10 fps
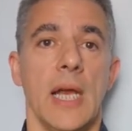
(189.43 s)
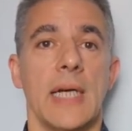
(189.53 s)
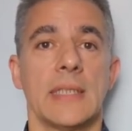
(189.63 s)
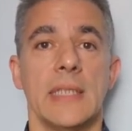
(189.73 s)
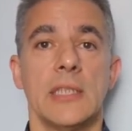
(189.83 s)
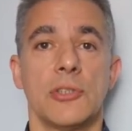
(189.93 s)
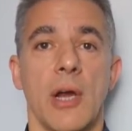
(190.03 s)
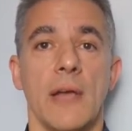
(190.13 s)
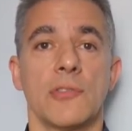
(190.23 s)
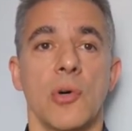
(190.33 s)
as this
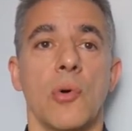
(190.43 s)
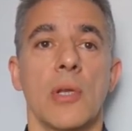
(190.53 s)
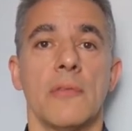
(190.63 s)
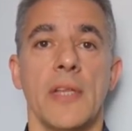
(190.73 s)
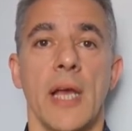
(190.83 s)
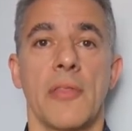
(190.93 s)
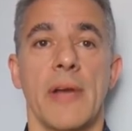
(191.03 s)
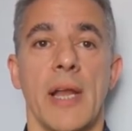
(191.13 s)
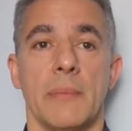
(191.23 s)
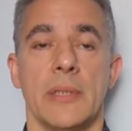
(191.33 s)
drives all of the other
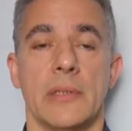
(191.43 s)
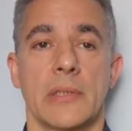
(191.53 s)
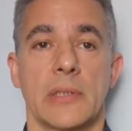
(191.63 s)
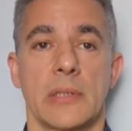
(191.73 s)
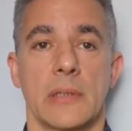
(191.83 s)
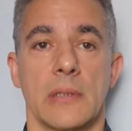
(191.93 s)
elements.